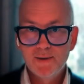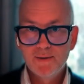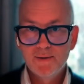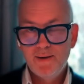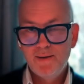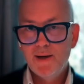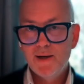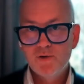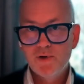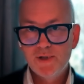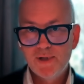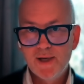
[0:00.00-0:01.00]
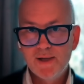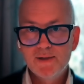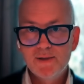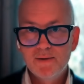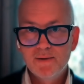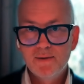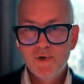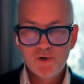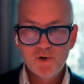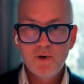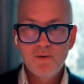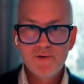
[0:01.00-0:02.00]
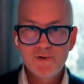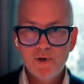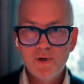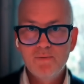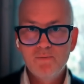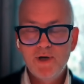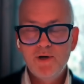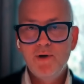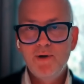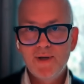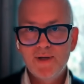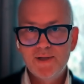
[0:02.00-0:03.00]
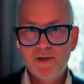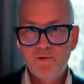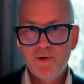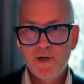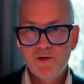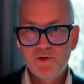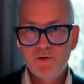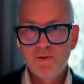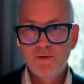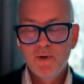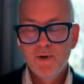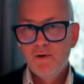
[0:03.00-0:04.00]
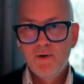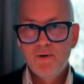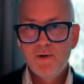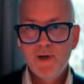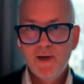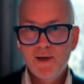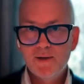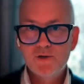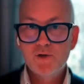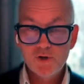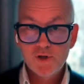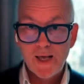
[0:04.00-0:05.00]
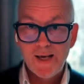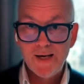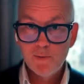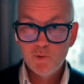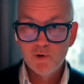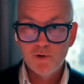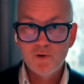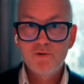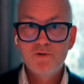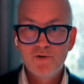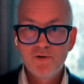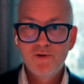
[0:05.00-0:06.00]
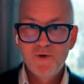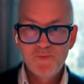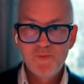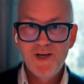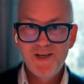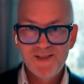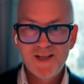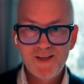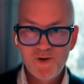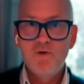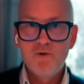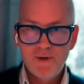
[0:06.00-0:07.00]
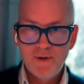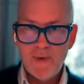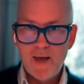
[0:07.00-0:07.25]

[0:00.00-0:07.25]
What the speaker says: I think the answer is yes. Because all of a sudden, when you're in that situation, you're looking at sustainable growth, which means that you're